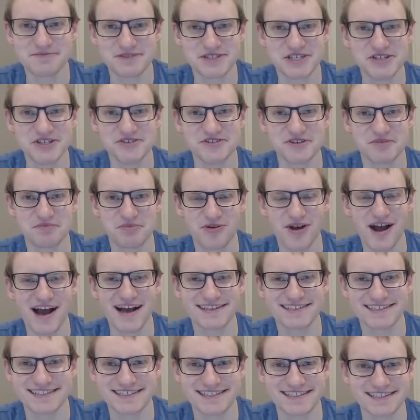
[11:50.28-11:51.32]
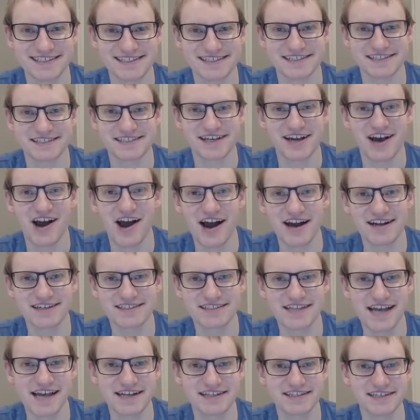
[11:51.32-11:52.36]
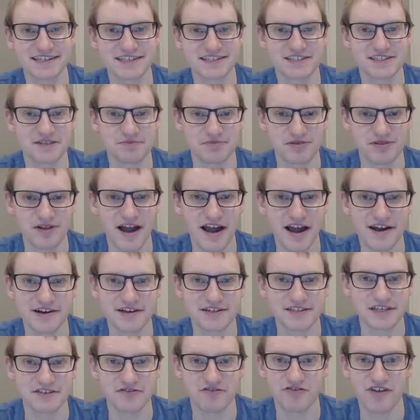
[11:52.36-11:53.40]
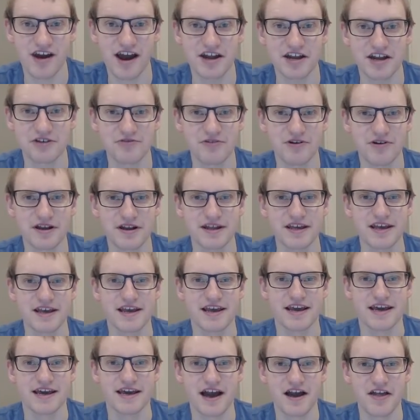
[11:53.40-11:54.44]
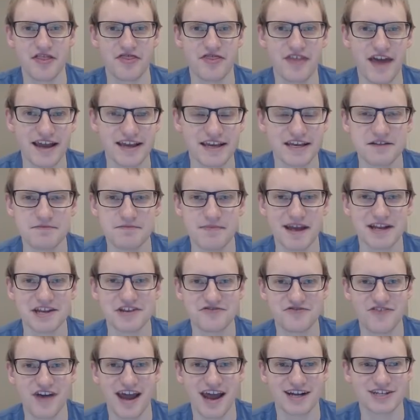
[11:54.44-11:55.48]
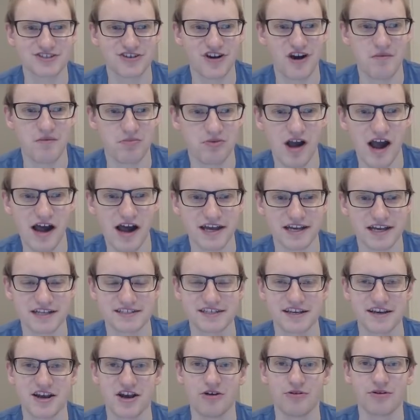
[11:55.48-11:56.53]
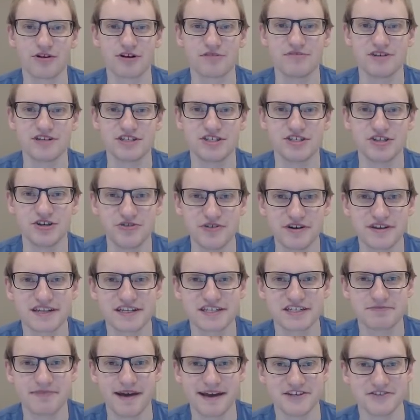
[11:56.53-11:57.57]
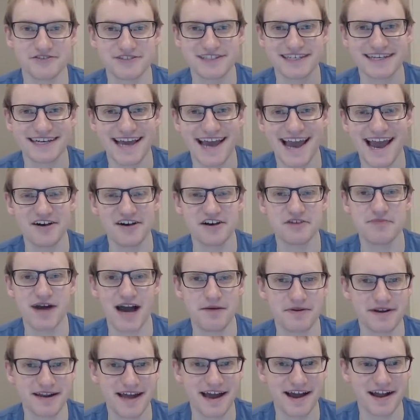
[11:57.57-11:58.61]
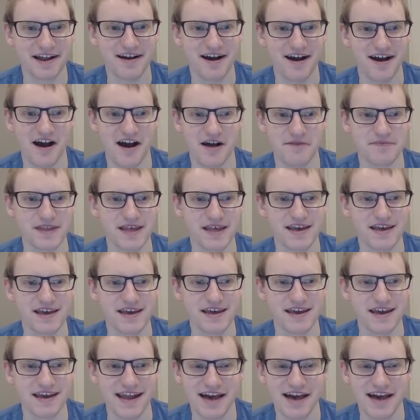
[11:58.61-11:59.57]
2 in the process is contacting suppliers and finding one that can manufacture our product. We're going to be doing this by using Alibaba.com. And